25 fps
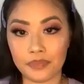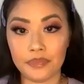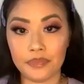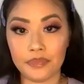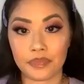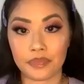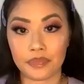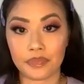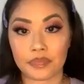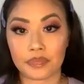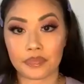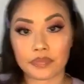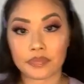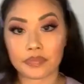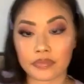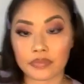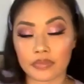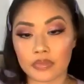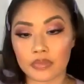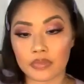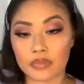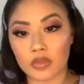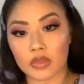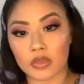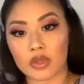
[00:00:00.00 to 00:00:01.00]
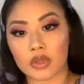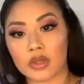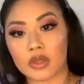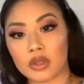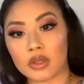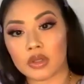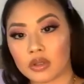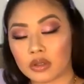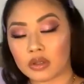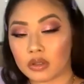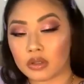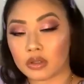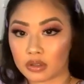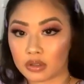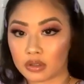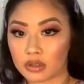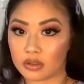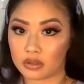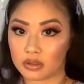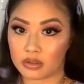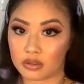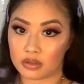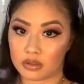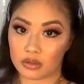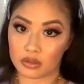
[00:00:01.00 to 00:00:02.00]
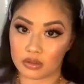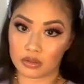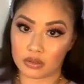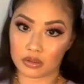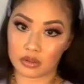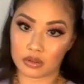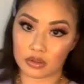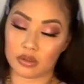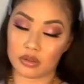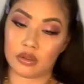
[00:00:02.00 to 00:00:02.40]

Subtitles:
correct both of these at the same time?